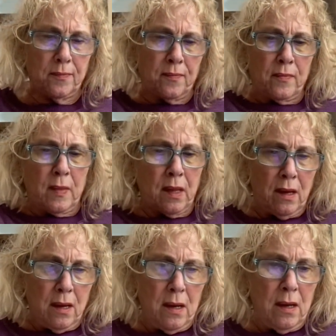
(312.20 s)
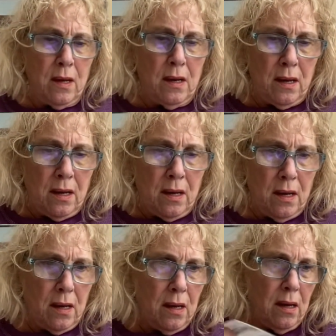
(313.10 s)

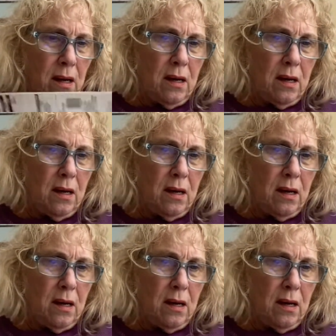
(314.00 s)
[no speech]